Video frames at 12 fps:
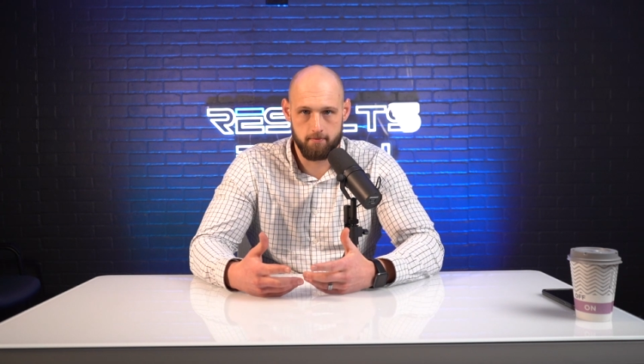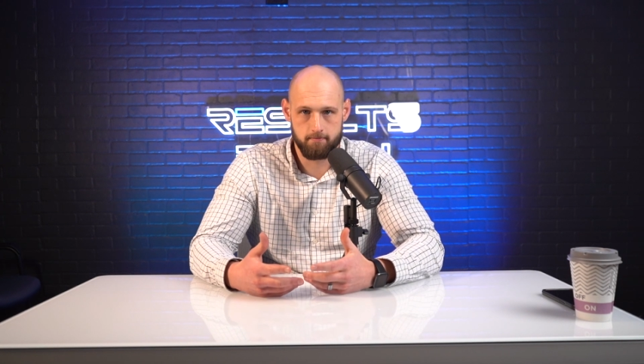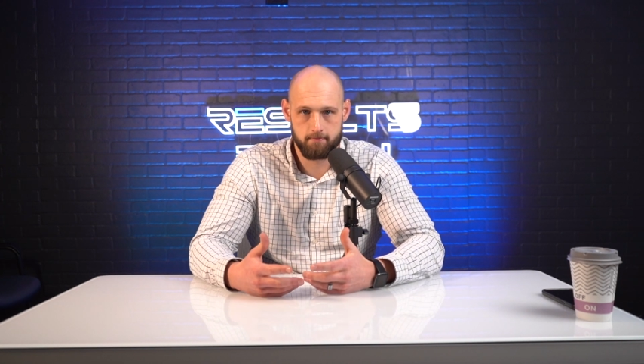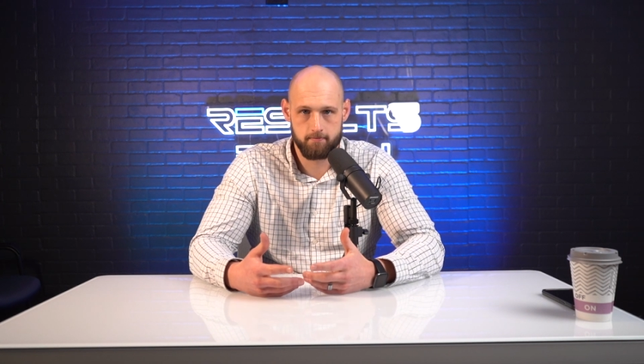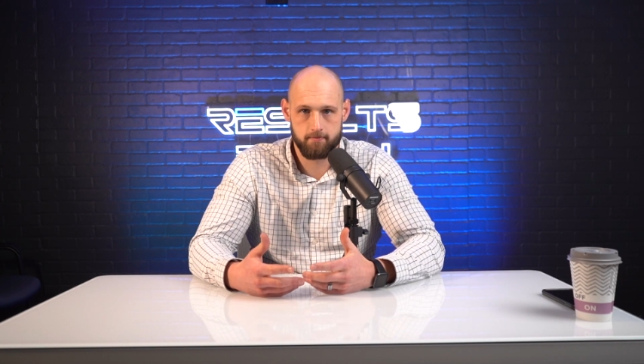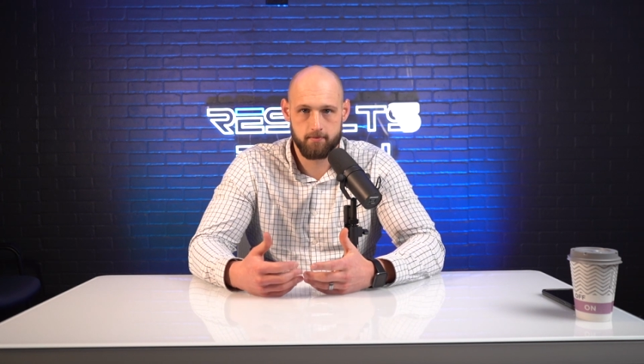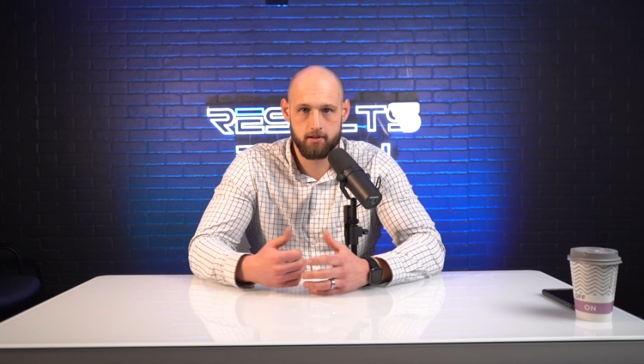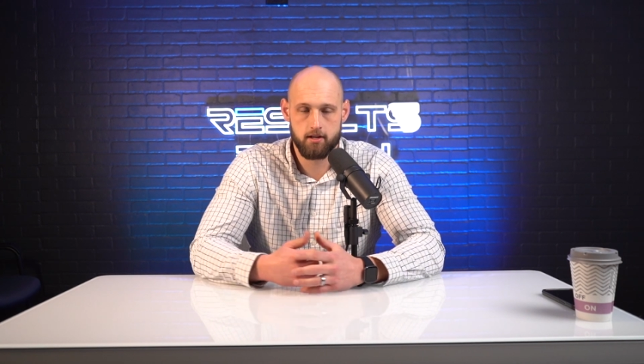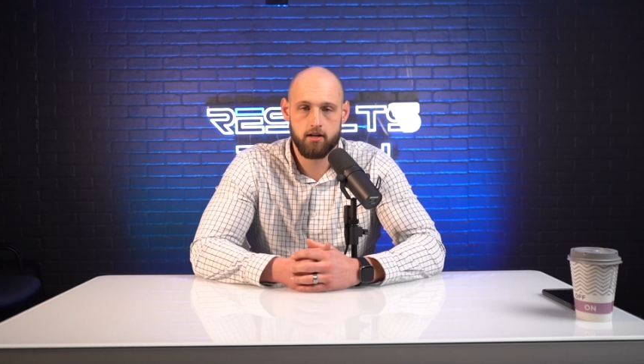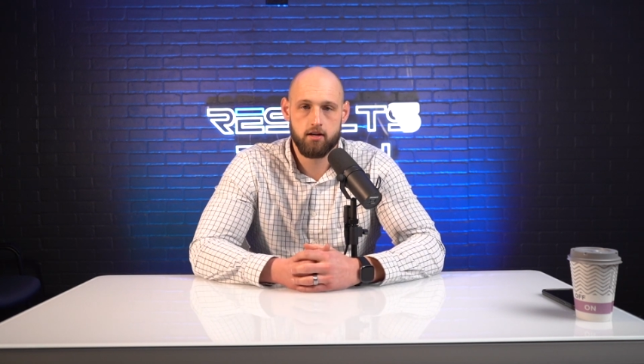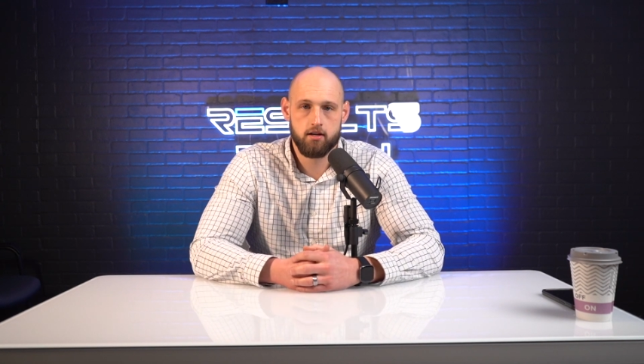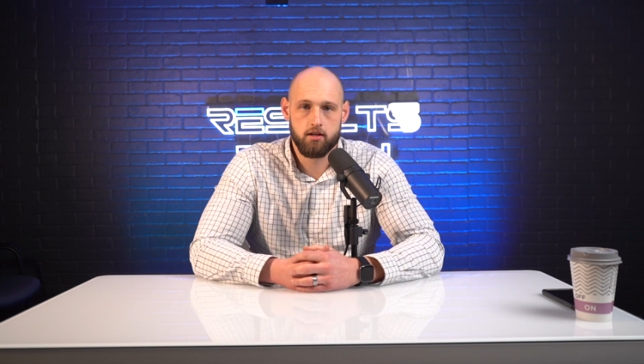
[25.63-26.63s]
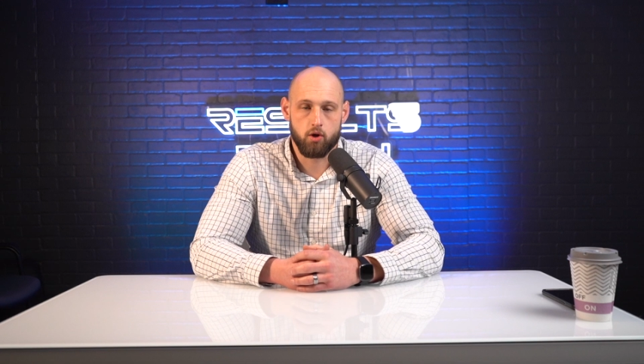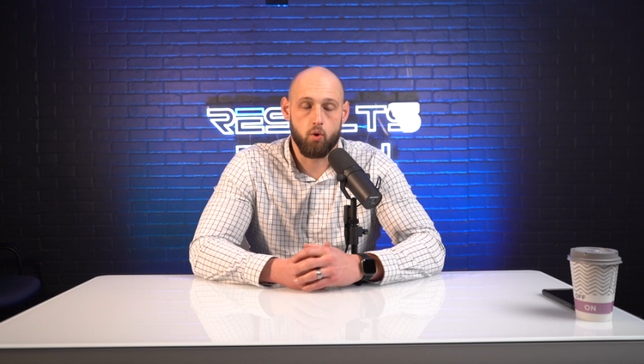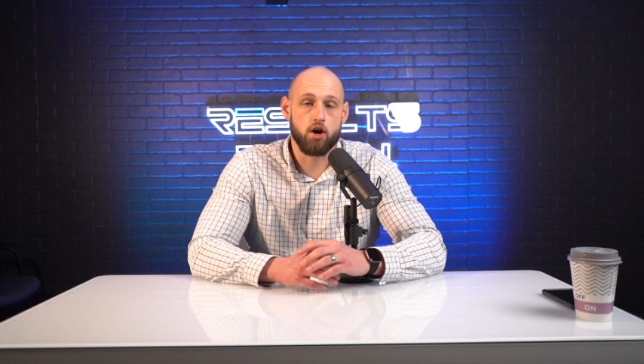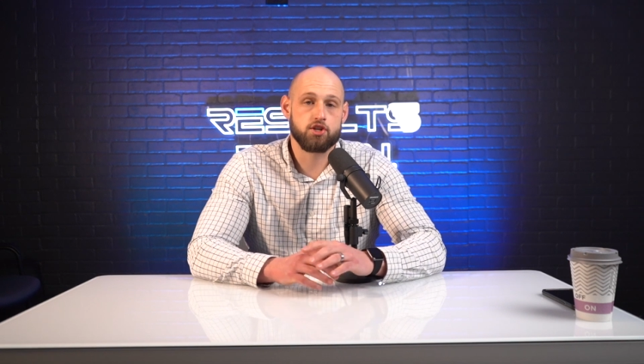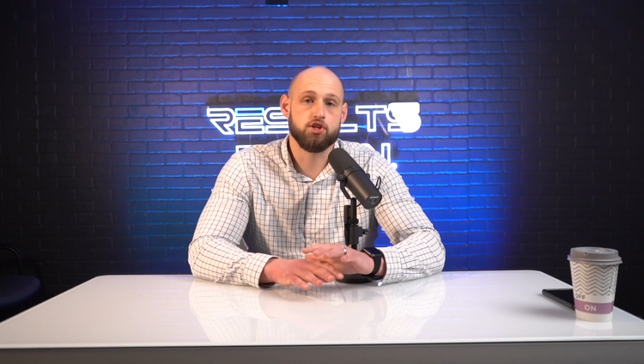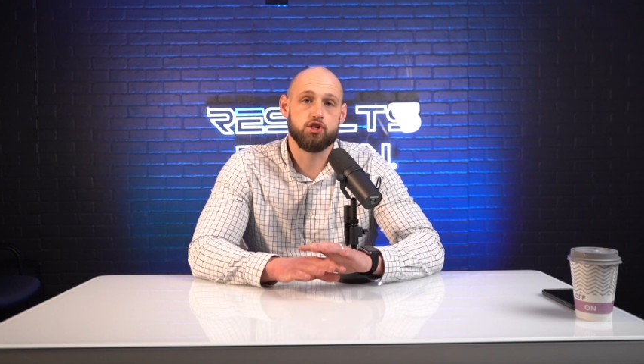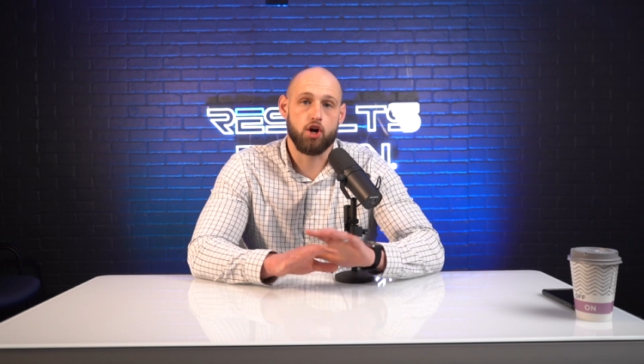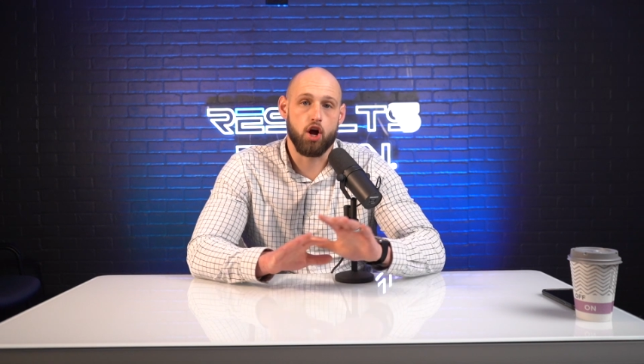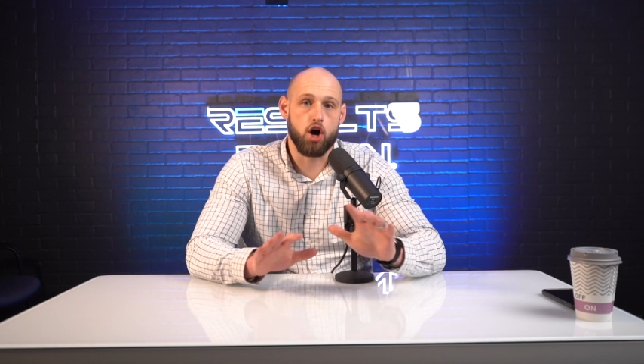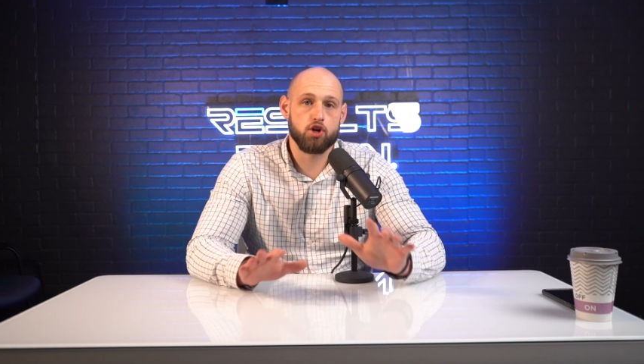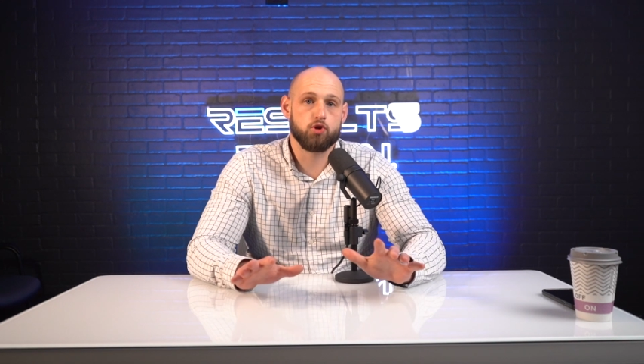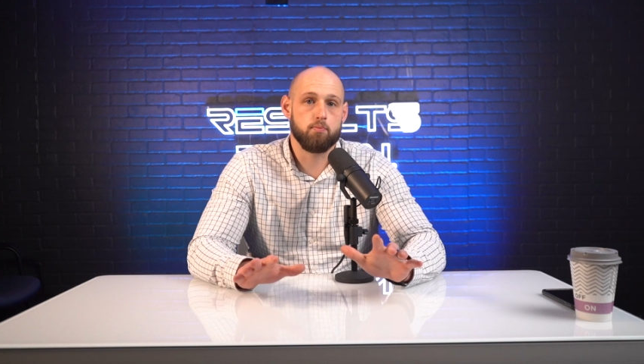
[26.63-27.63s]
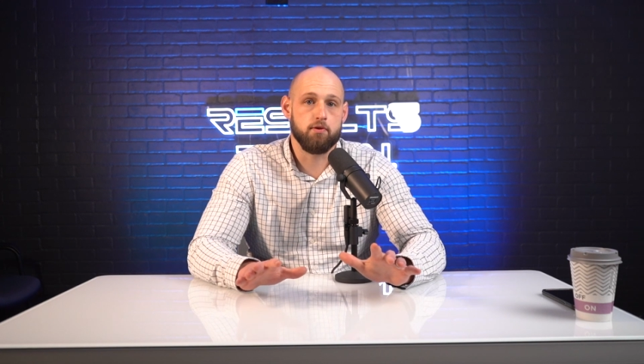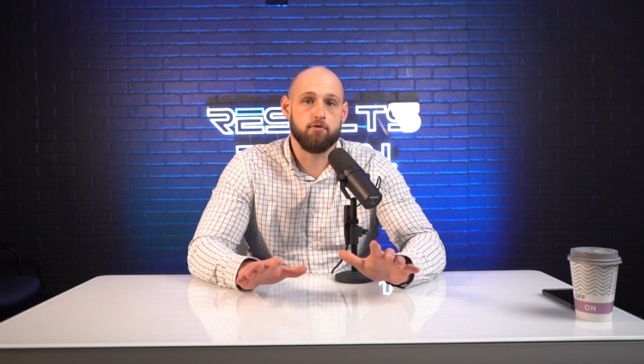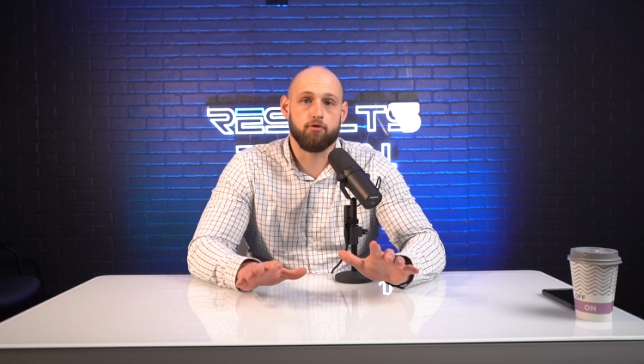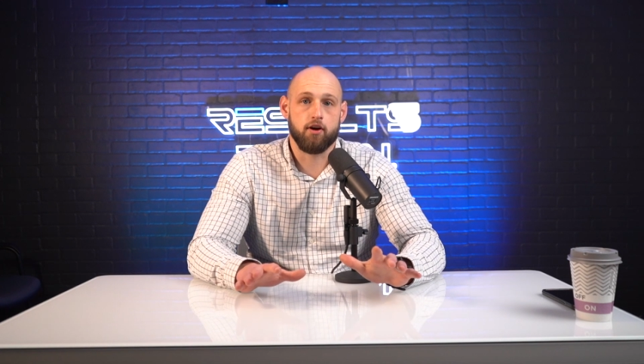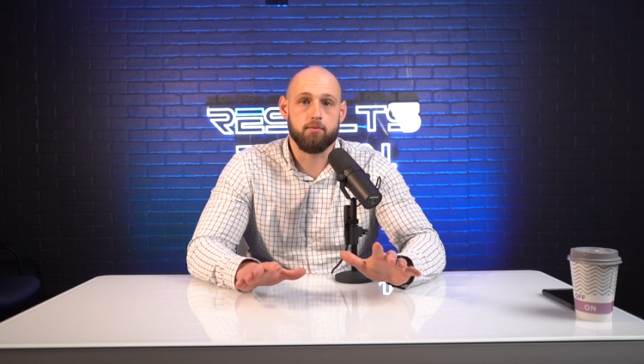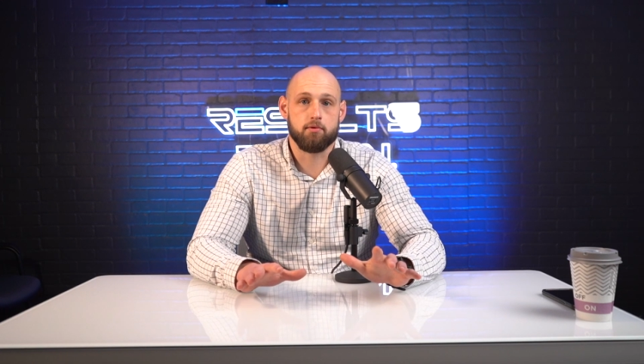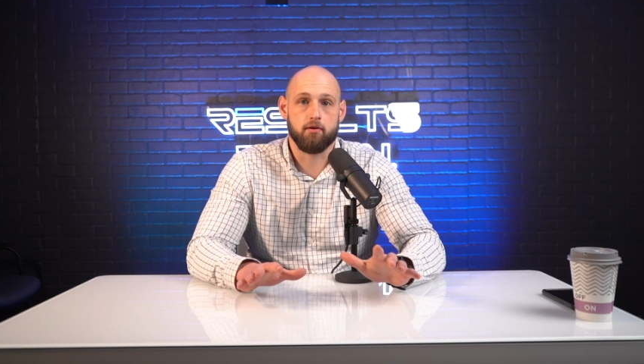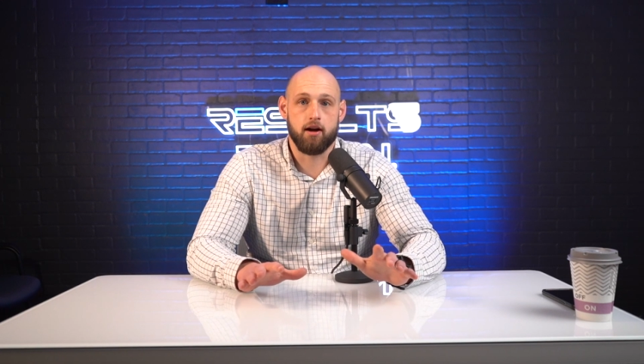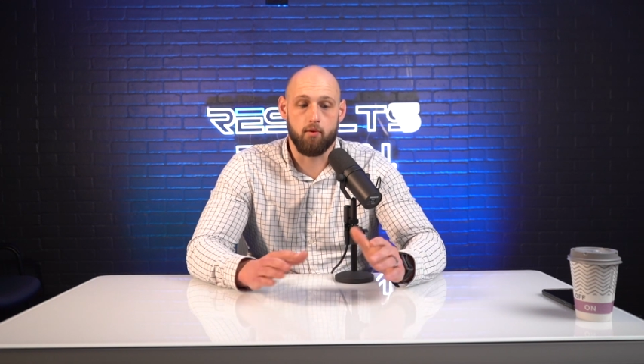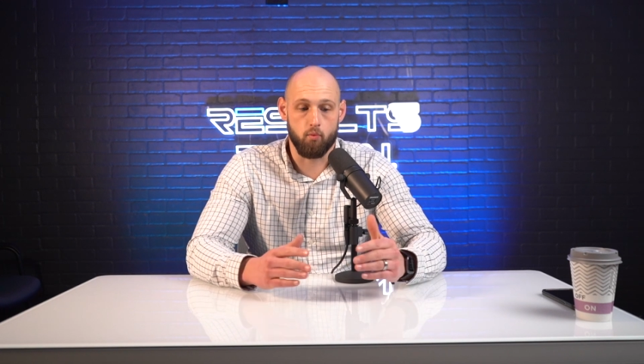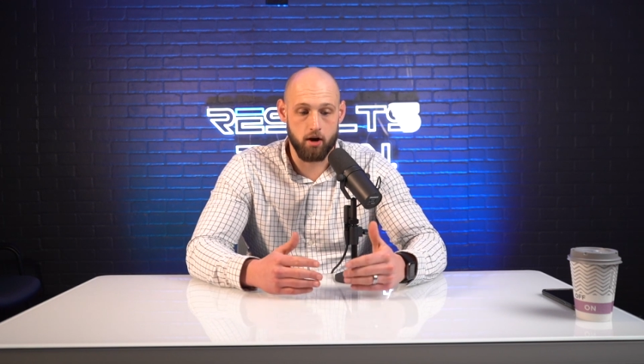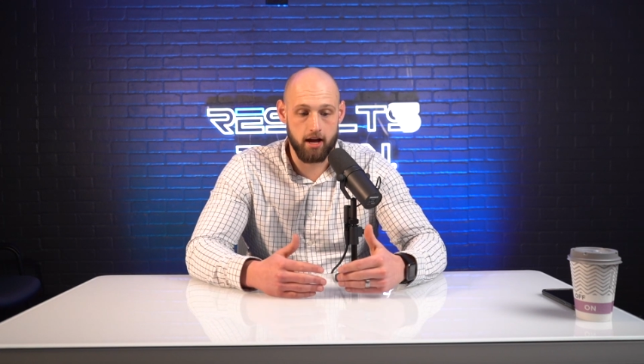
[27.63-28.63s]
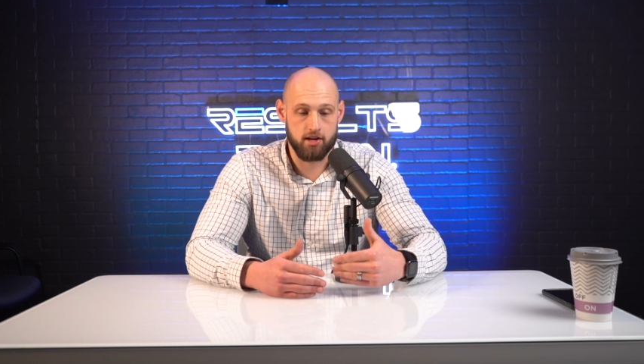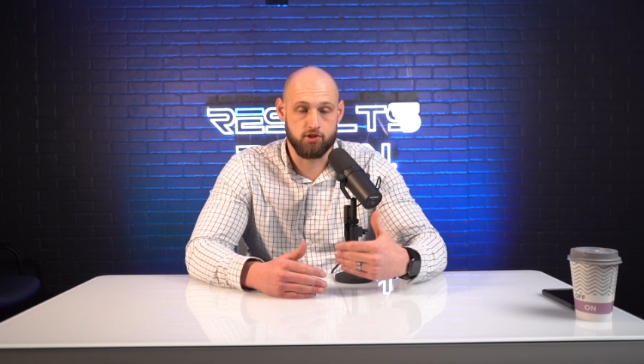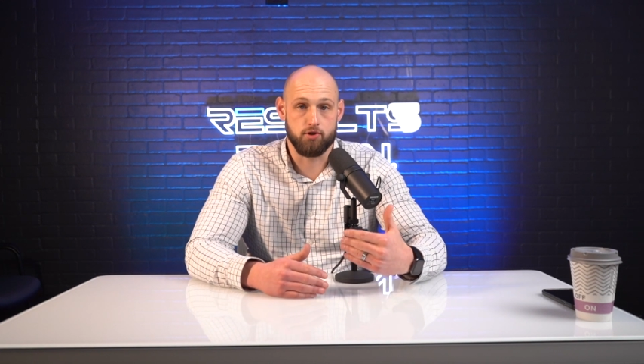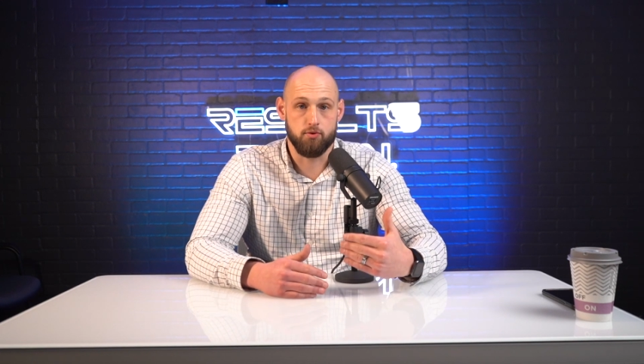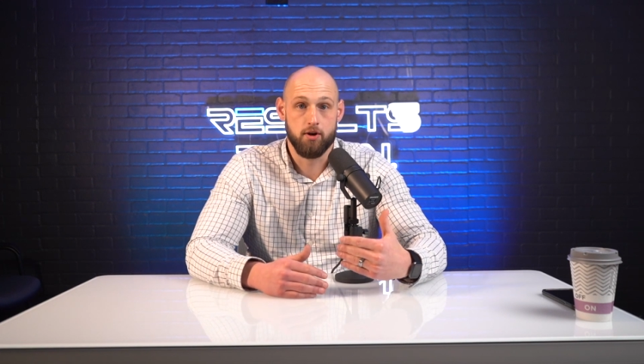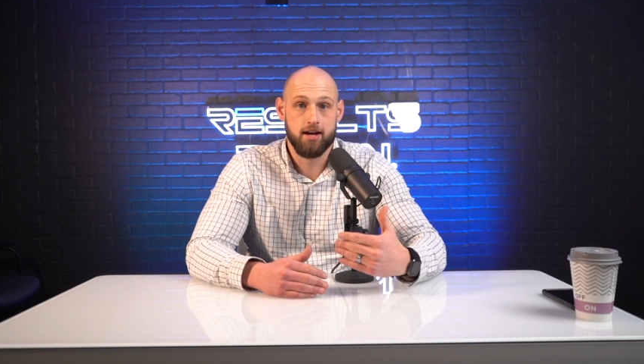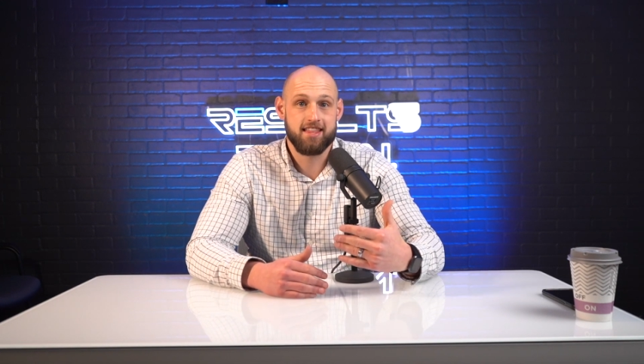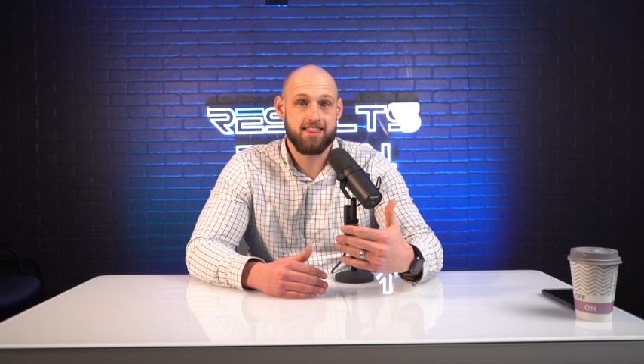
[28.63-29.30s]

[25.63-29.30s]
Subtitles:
The question should also be framed around what has you